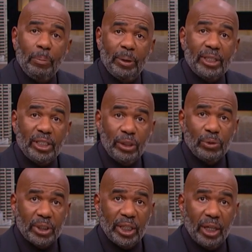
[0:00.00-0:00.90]
your best
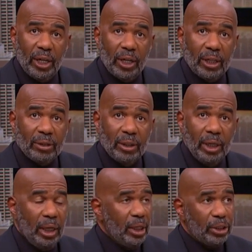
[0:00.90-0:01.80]
interests at heart.
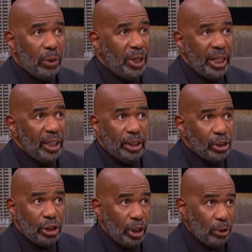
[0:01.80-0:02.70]
So he didn't
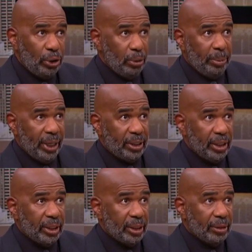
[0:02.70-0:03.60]
consult you about this?